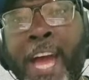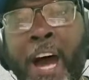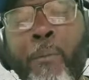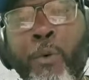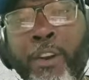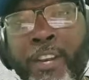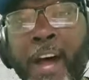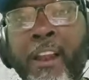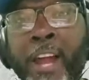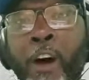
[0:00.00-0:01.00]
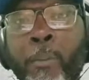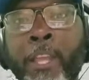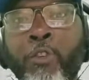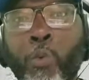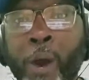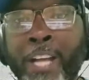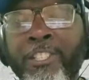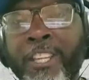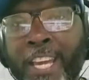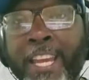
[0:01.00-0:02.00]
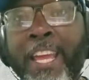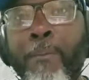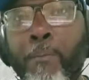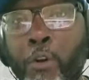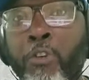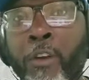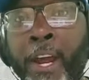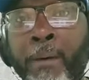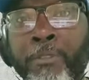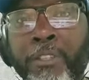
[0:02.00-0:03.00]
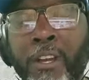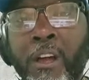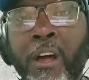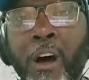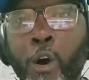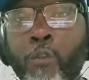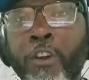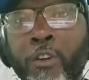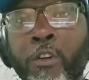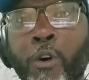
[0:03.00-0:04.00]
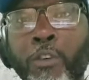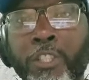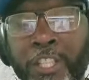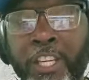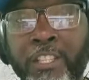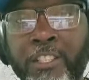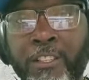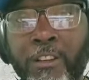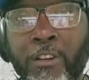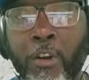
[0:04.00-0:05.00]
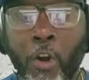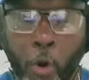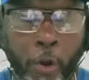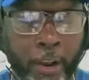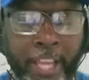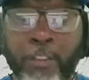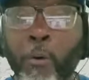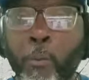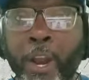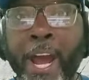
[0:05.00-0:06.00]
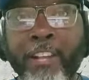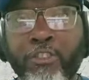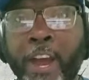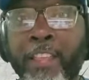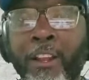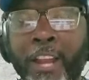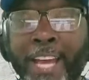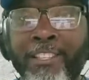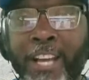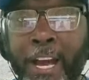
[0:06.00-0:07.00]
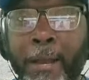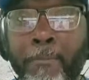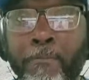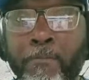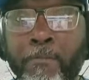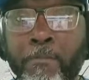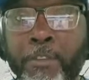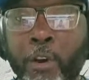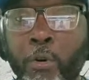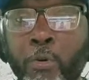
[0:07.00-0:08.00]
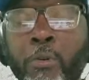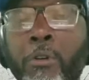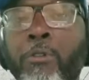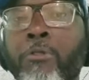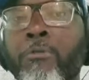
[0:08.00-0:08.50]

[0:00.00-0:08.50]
The ESPN app would not allow me to watch any programs over here overseas. Or at least from when I tried the last time.